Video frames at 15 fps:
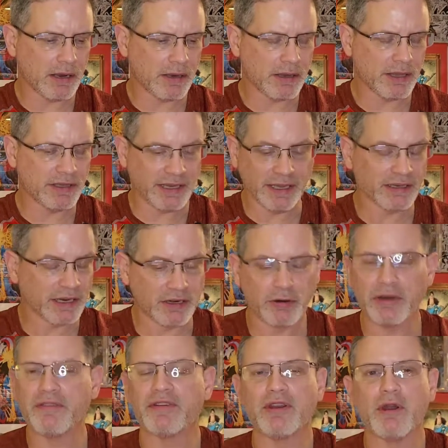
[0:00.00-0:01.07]
in the end, I don't
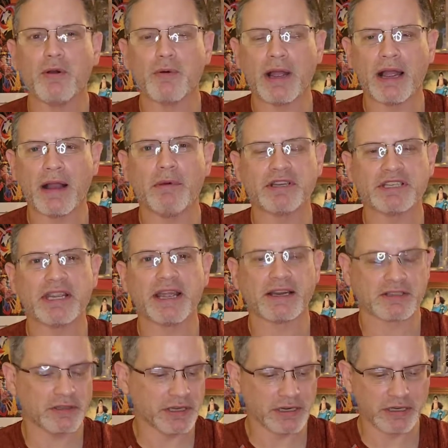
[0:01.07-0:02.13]
even know how much he
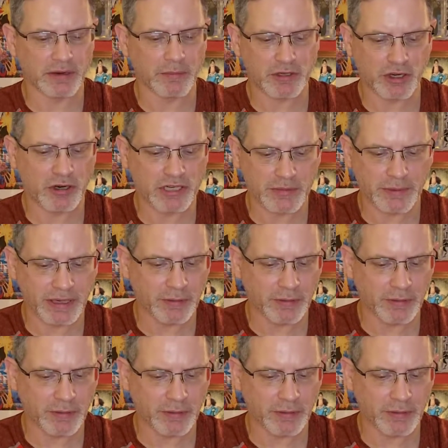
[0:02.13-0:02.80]
actually ended up charging me.